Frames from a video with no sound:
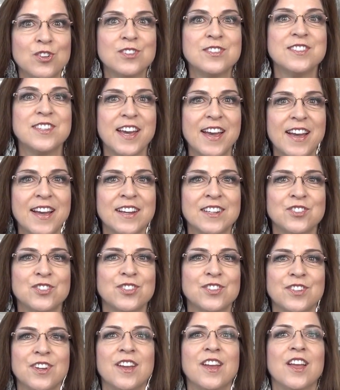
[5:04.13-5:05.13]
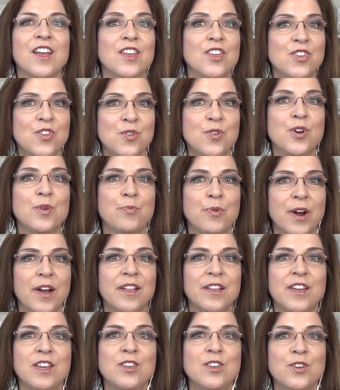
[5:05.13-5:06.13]
stash, you could
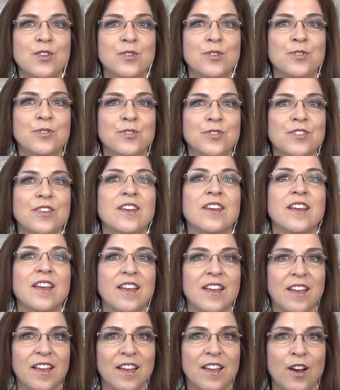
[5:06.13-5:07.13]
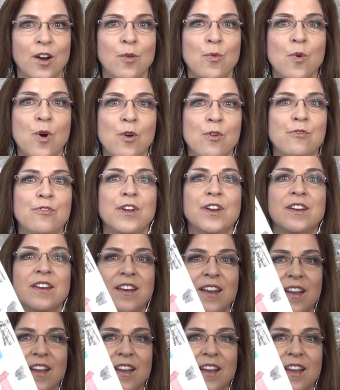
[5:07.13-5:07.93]
probably use a woven